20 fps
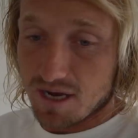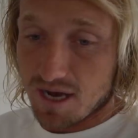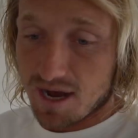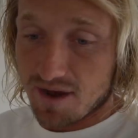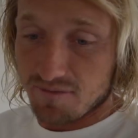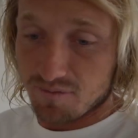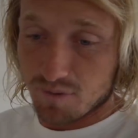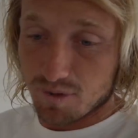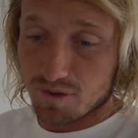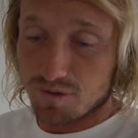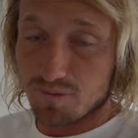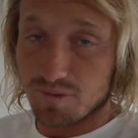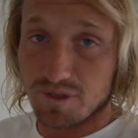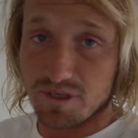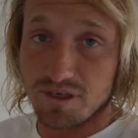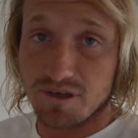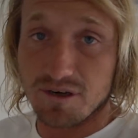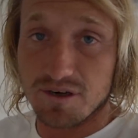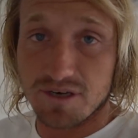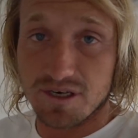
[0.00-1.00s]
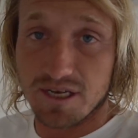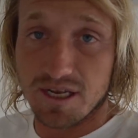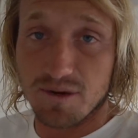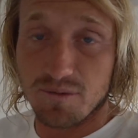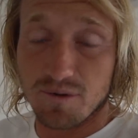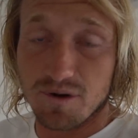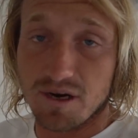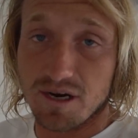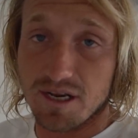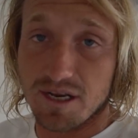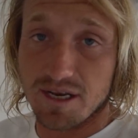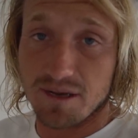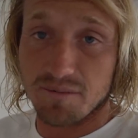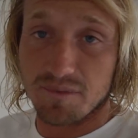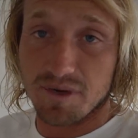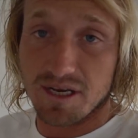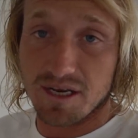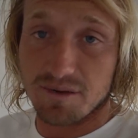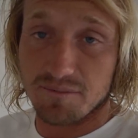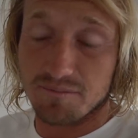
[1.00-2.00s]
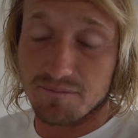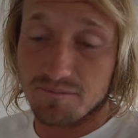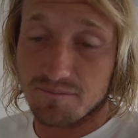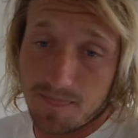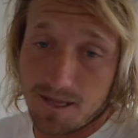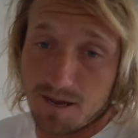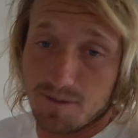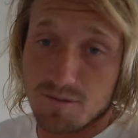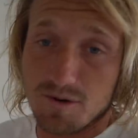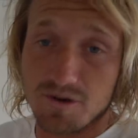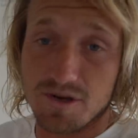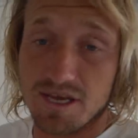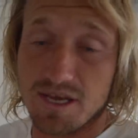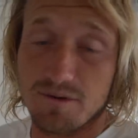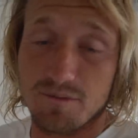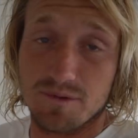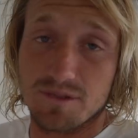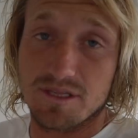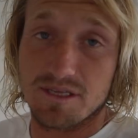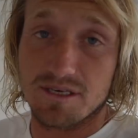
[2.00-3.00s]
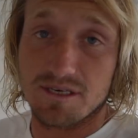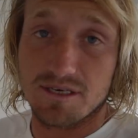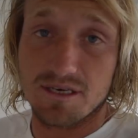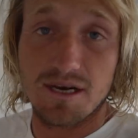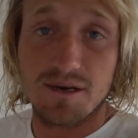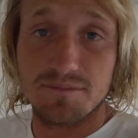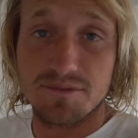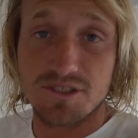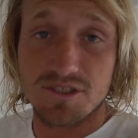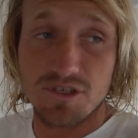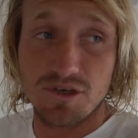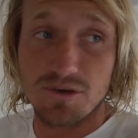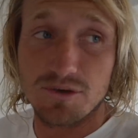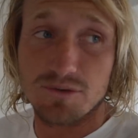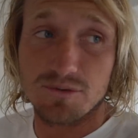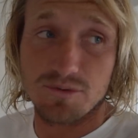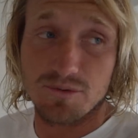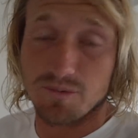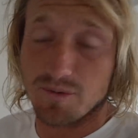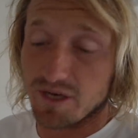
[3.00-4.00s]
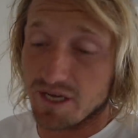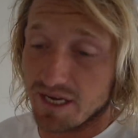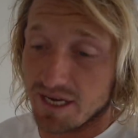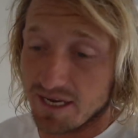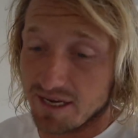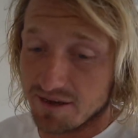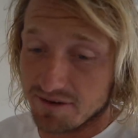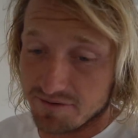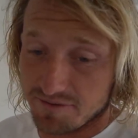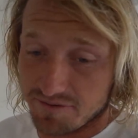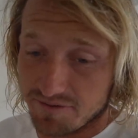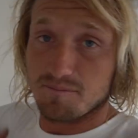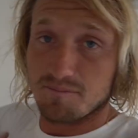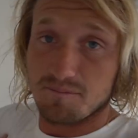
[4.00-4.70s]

I've worked really hard to get where I am, and I'm okay with it. I'm stoked with what I have.